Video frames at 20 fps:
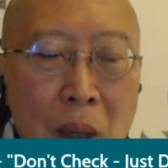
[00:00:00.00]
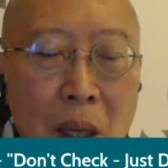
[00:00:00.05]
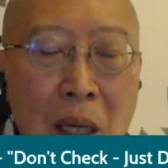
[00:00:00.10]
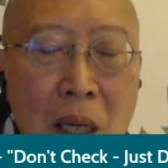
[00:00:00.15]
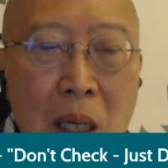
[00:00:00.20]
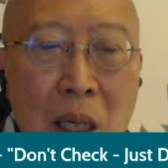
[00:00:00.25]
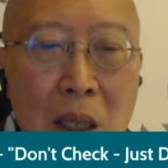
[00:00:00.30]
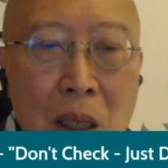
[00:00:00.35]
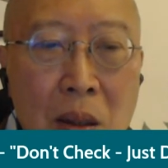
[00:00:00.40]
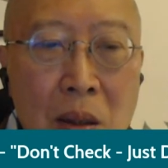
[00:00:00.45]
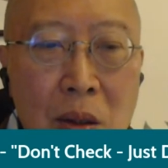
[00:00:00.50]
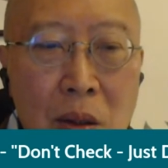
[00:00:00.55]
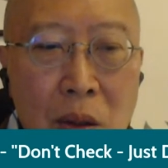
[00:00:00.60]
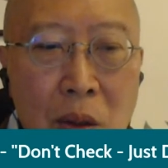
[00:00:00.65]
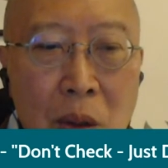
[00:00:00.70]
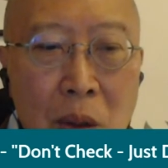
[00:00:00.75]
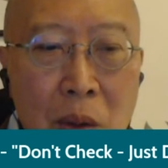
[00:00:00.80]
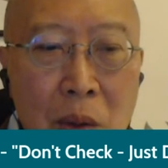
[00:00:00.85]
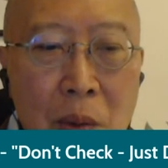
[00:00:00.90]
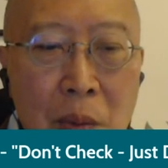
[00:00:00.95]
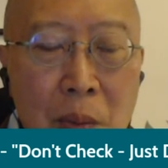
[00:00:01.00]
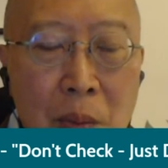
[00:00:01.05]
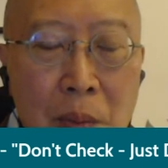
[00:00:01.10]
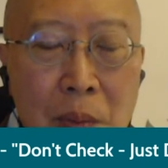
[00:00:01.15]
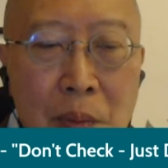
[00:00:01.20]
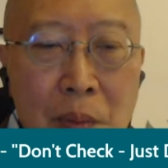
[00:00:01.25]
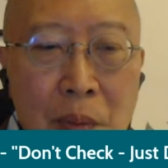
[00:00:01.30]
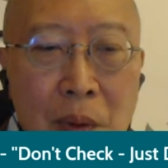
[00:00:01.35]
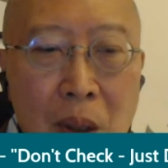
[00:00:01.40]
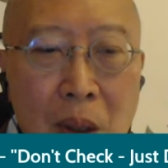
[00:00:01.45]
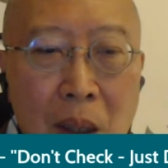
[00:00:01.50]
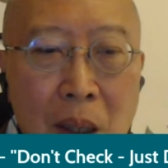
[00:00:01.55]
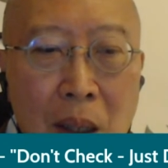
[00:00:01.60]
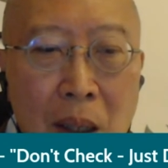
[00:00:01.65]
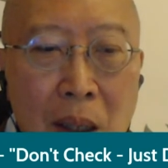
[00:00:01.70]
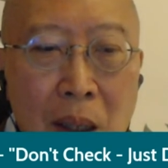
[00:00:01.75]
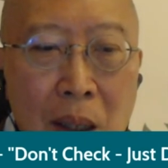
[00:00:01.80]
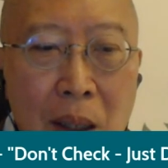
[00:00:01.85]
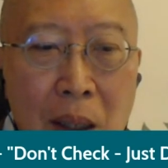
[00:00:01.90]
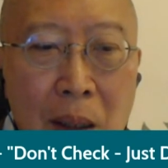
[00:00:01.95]
many years ago,
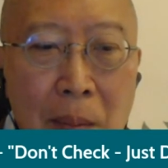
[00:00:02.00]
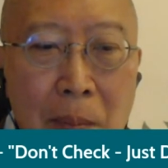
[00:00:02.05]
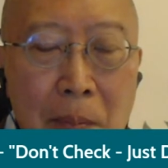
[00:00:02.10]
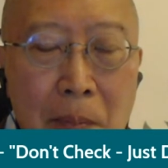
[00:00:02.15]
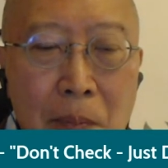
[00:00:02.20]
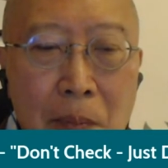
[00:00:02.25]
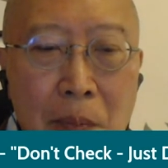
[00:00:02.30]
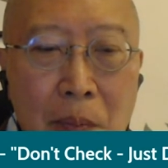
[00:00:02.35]
a